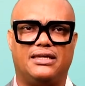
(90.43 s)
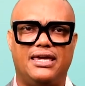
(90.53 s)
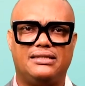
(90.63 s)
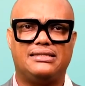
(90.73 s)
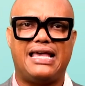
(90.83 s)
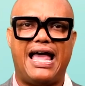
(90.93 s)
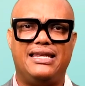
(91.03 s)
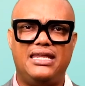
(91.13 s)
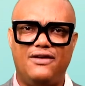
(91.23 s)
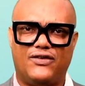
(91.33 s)
Kitts and
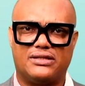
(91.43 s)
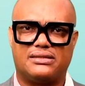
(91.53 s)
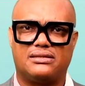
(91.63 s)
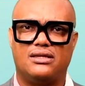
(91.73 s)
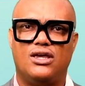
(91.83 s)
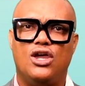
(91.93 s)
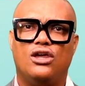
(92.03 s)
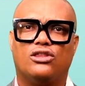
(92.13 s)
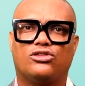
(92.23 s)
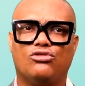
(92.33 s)
Nevis
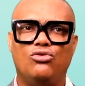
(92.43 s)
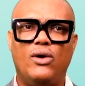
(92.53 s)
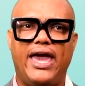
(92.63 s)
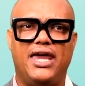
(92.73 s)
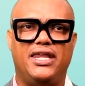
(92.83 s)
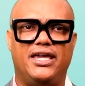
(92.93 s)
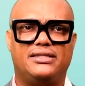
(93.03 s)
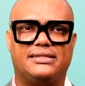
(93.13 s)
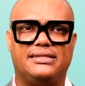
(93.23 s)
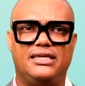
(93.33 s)
through
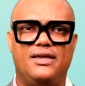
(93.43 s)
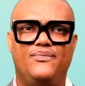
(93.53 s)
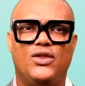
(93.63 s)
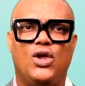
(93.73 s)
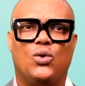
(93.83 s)
NHC